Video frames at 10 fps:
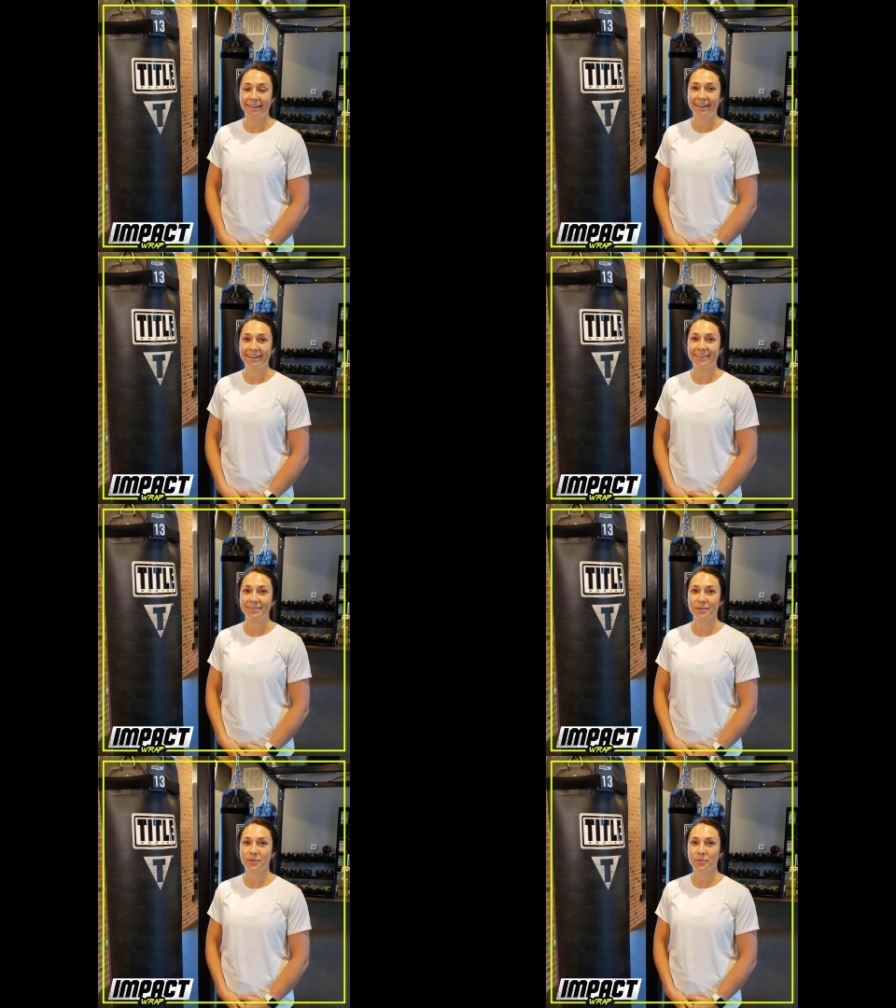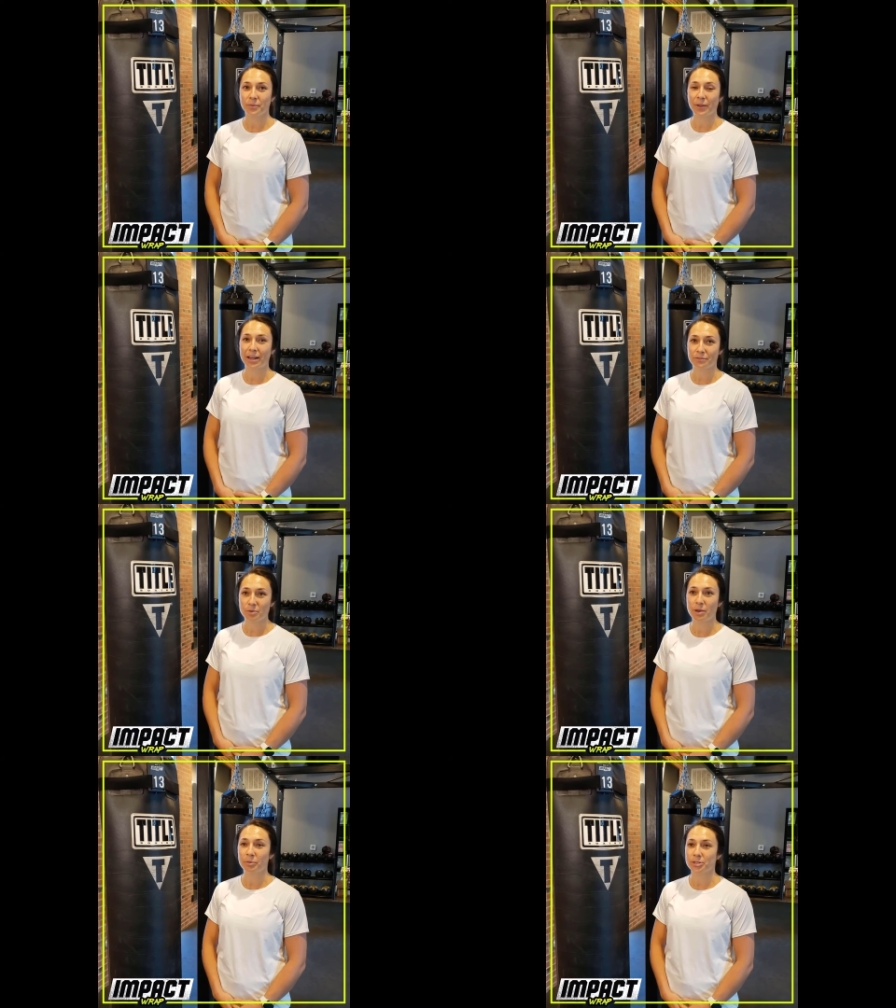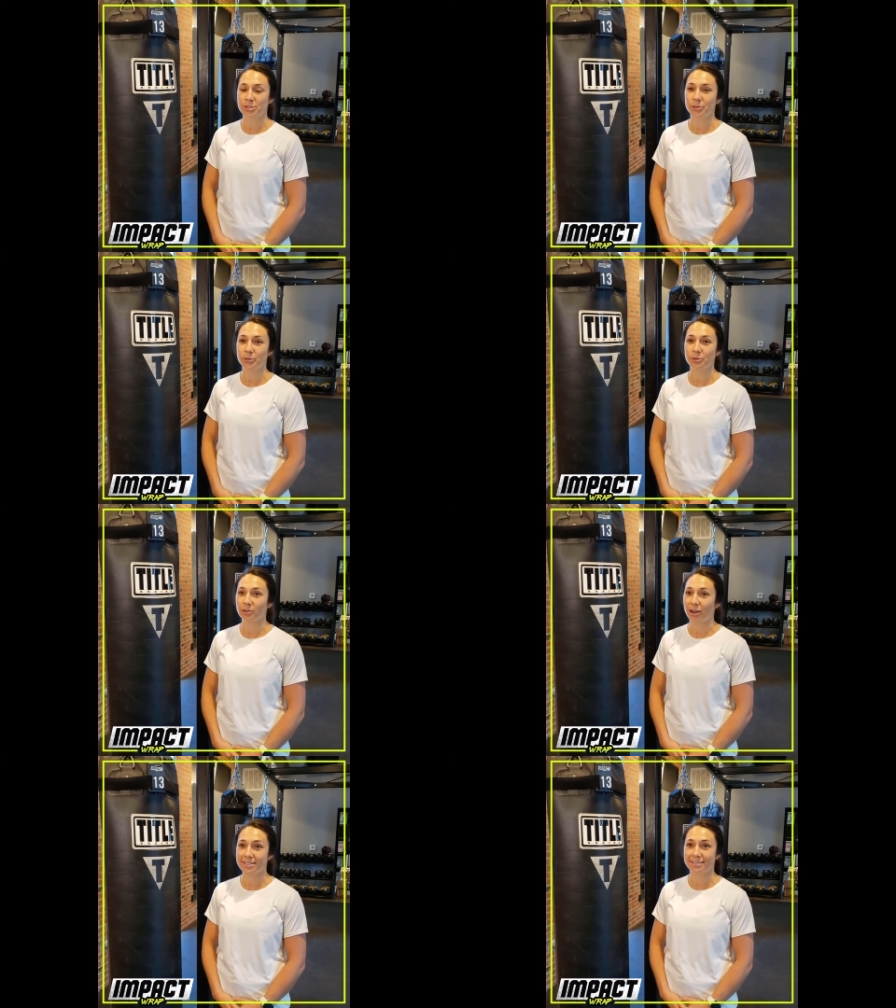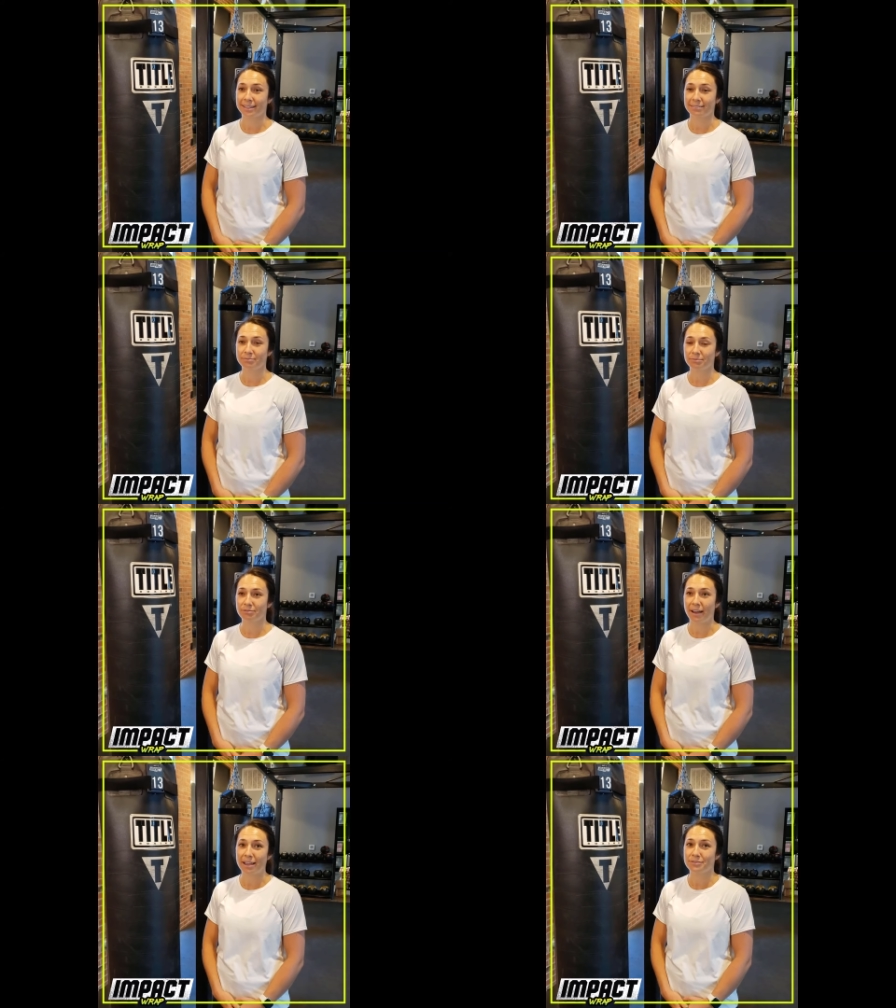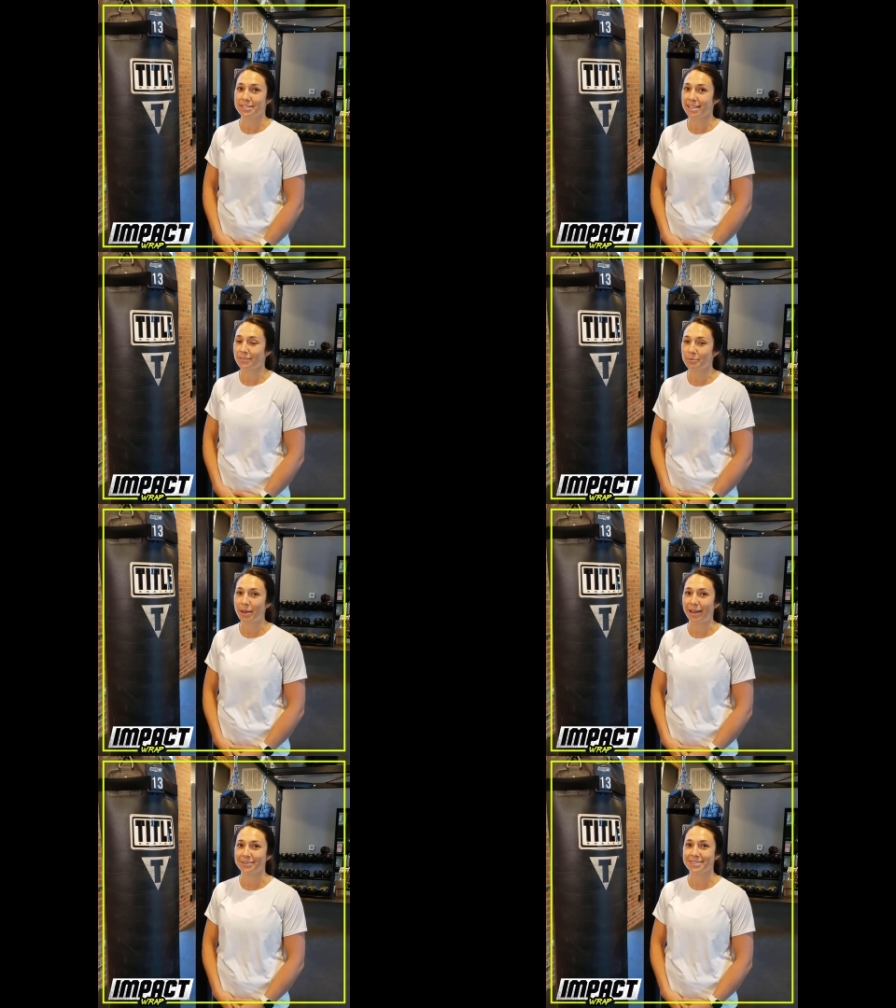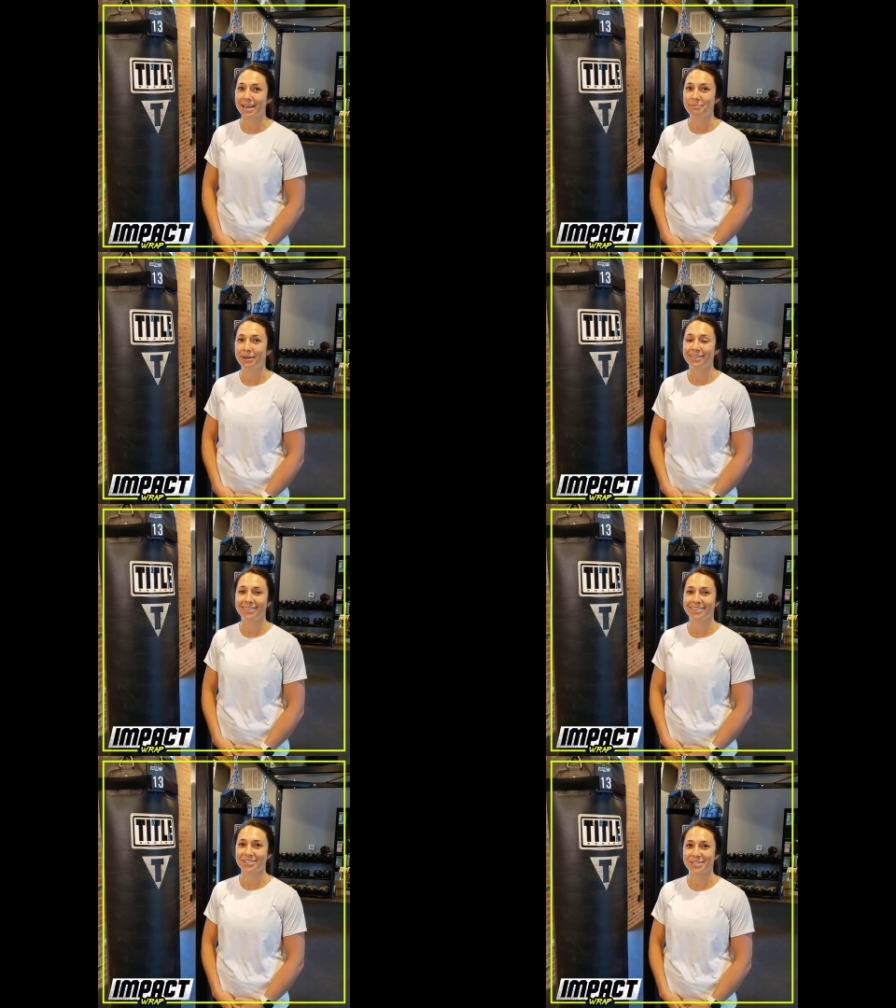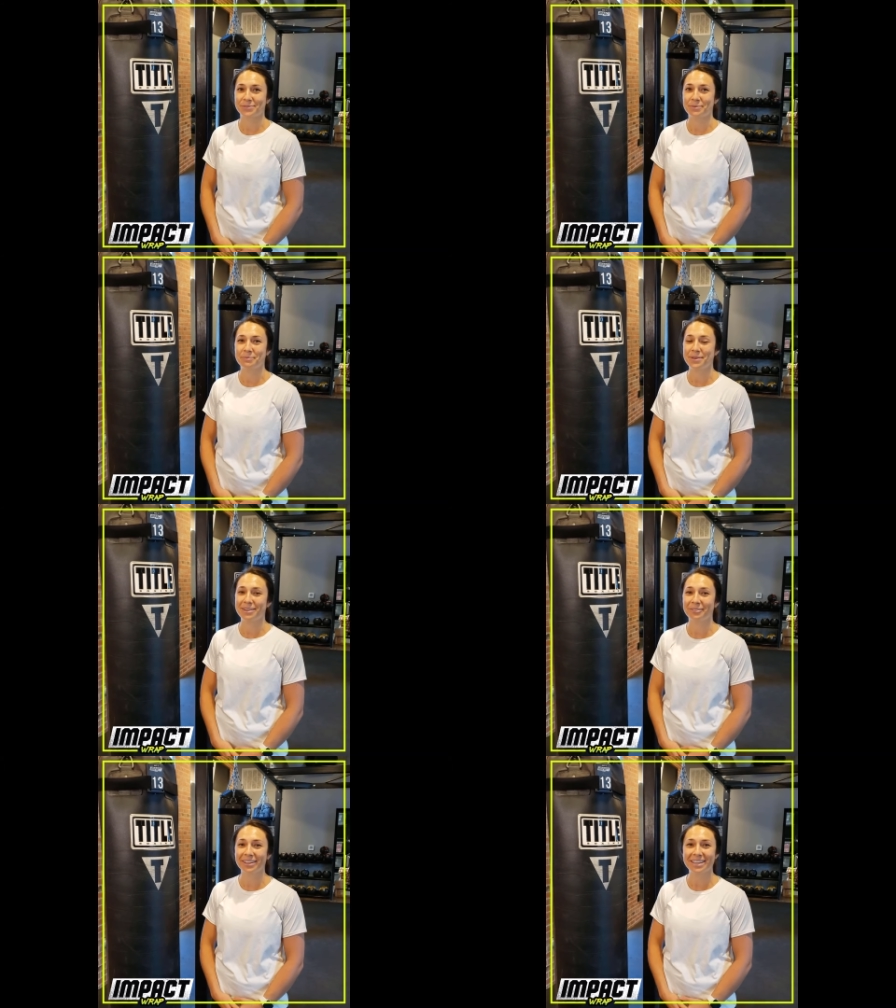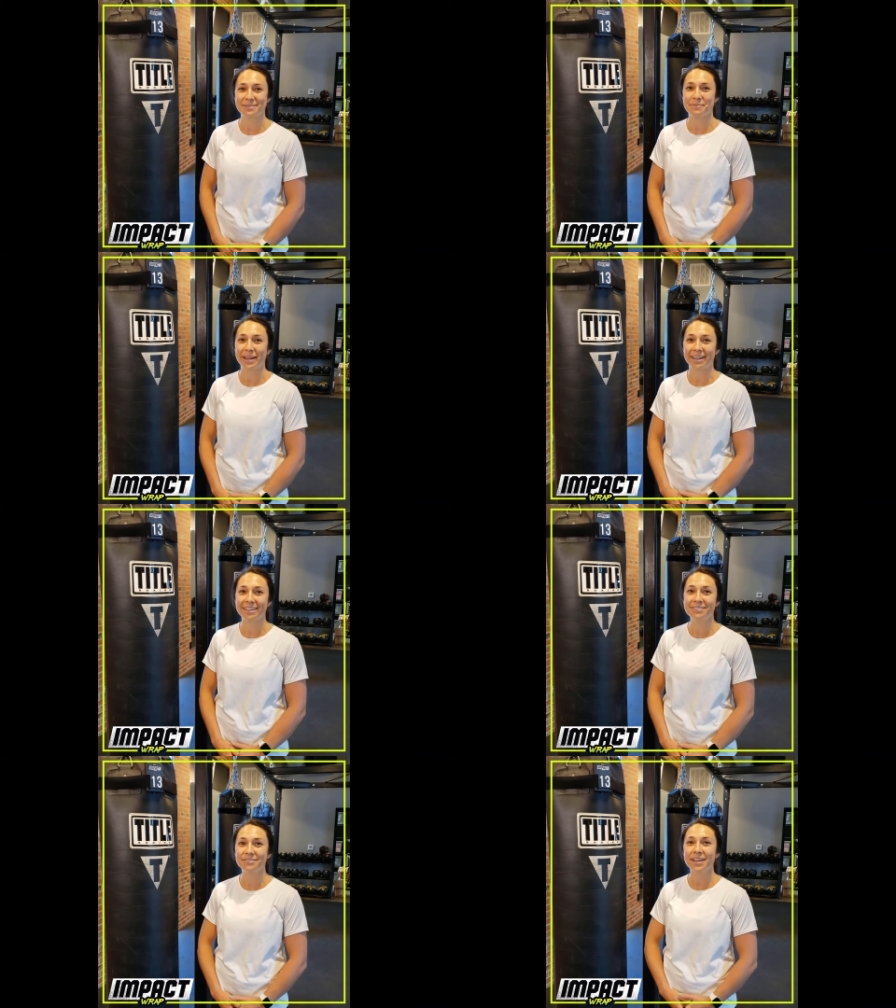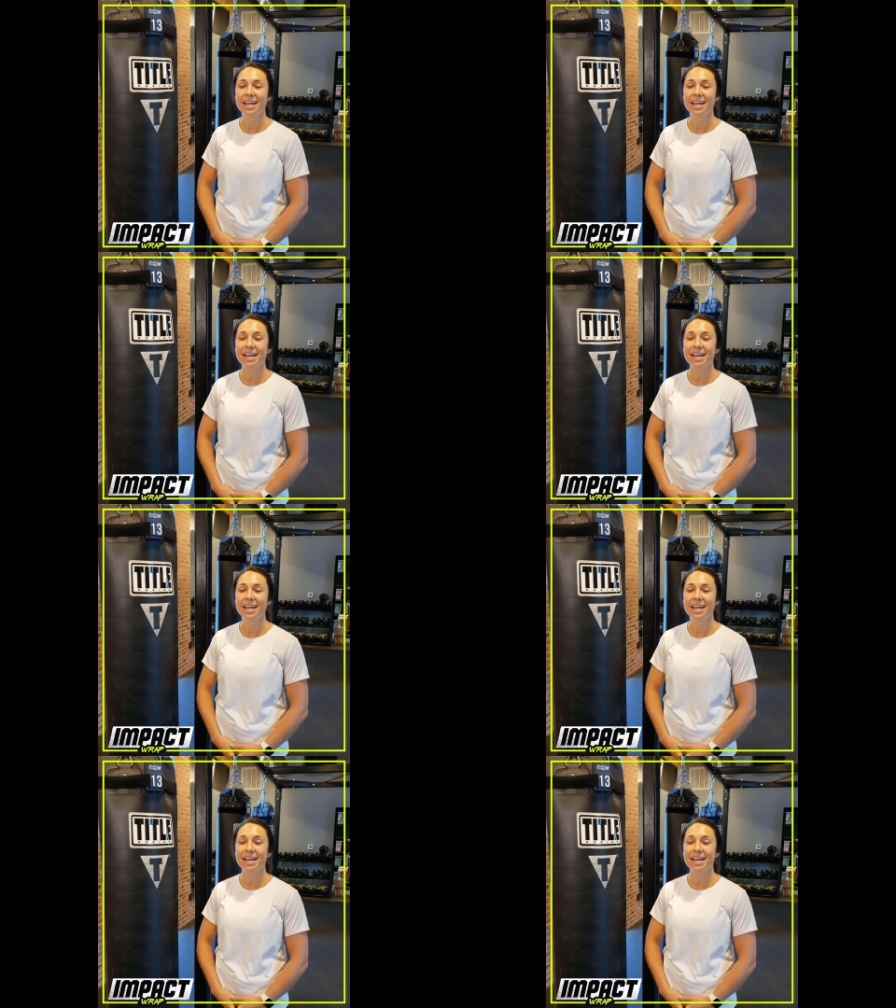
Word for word: Uh, we had a few members who lost like five to seven pounds that month just from being really competitive.